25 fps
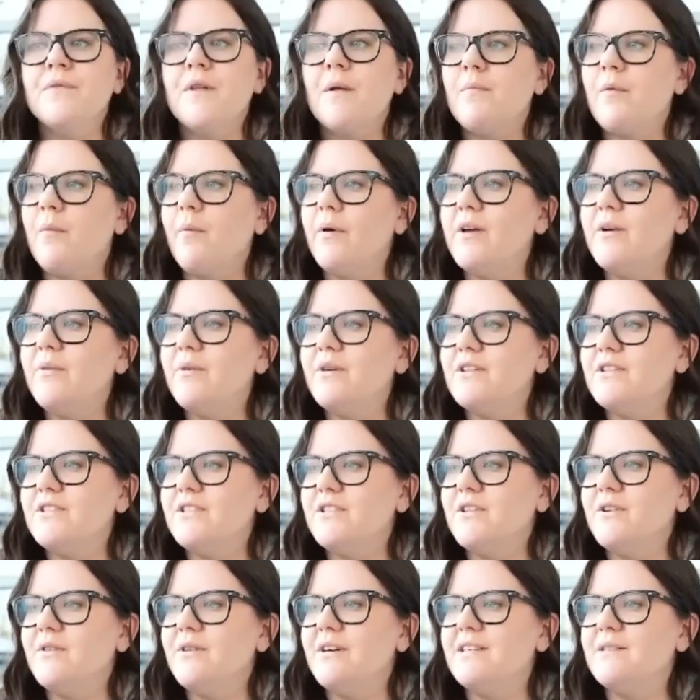But what you want to
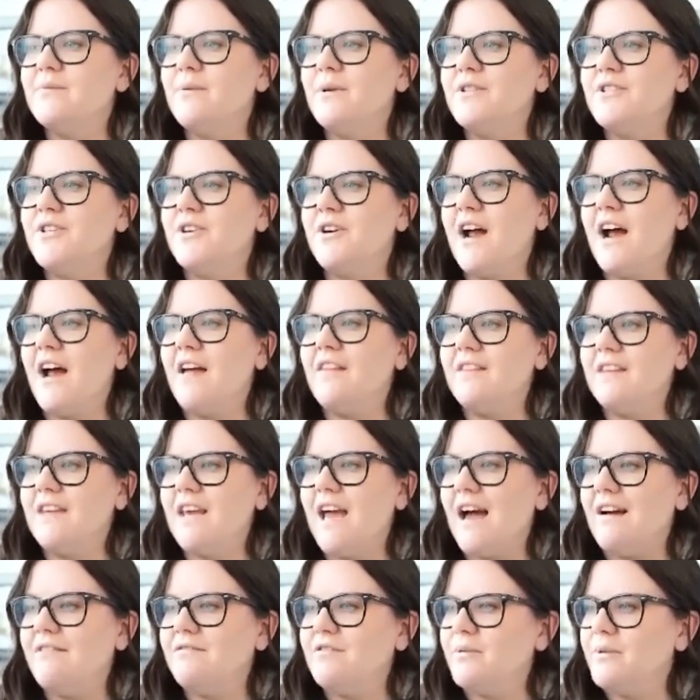do is once you're at the
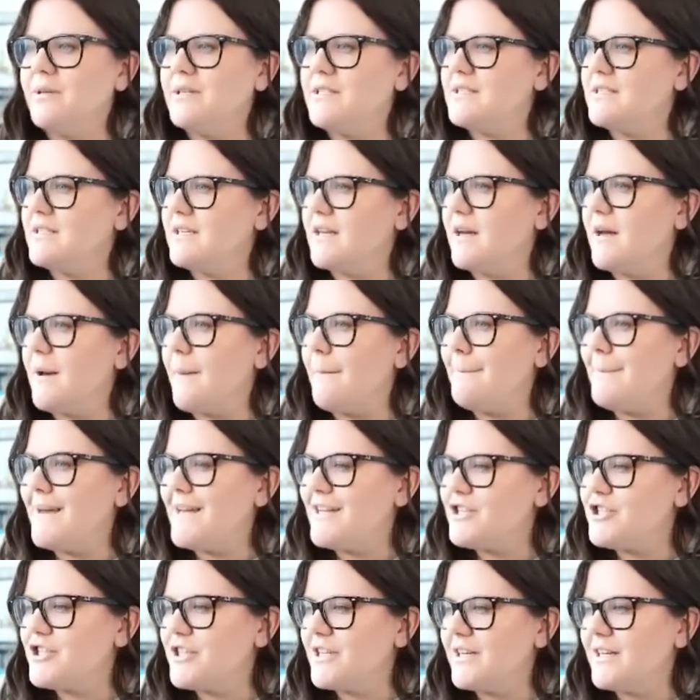Affluista
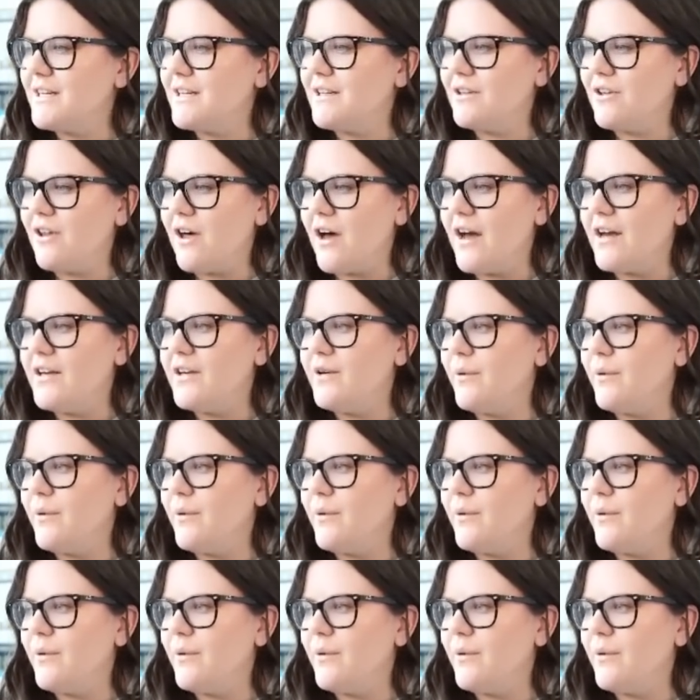Mansion lot,